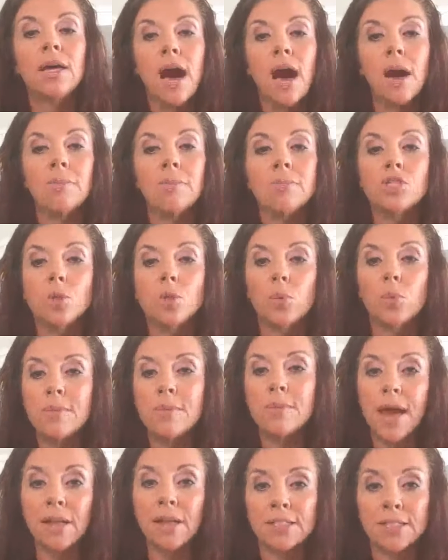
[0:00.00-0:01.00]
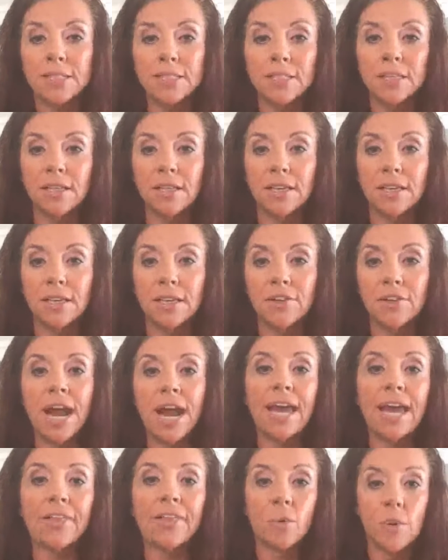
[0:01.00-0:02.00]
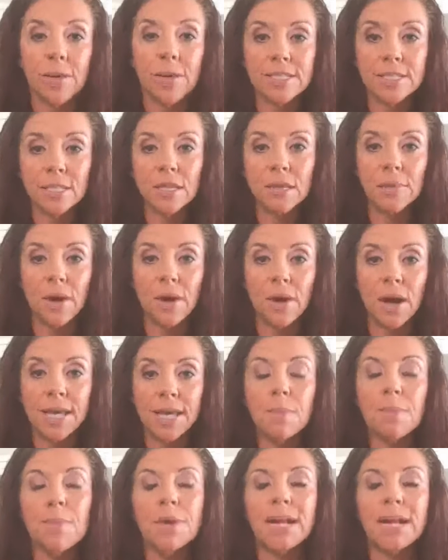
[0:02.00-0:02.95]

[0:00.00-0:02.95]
to rebalance the liver and the rest of the body.